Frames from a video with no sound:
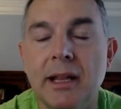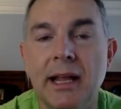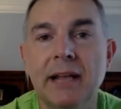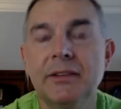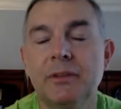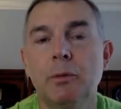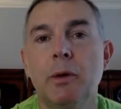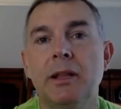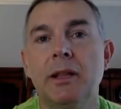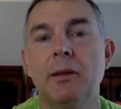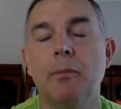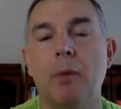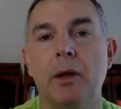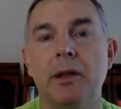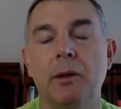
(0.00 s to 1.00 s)
That's the way
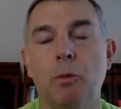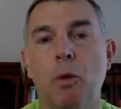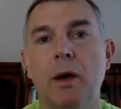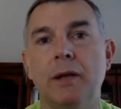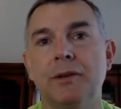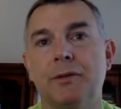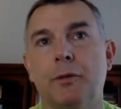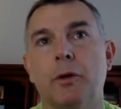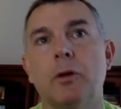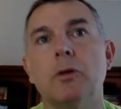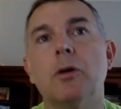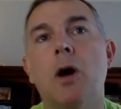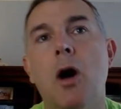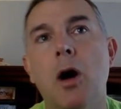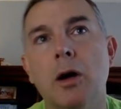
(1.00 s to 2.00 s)
the, it was for a
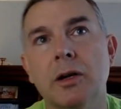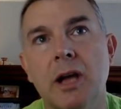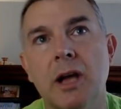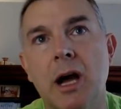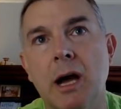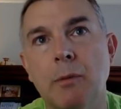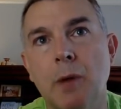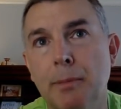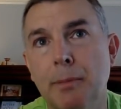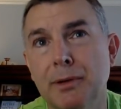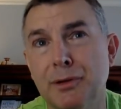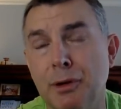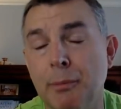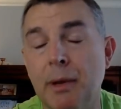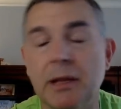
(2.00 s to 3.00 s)
long time, up
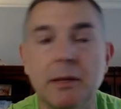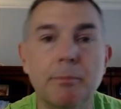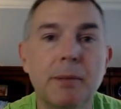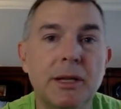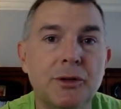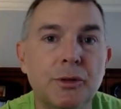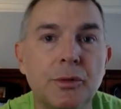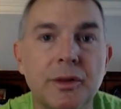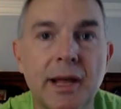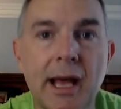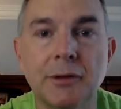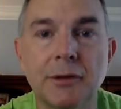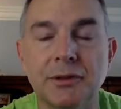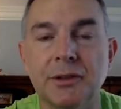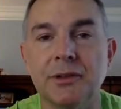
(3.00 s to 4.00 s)
until about the mid
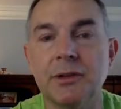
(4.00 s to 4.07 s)
2000s.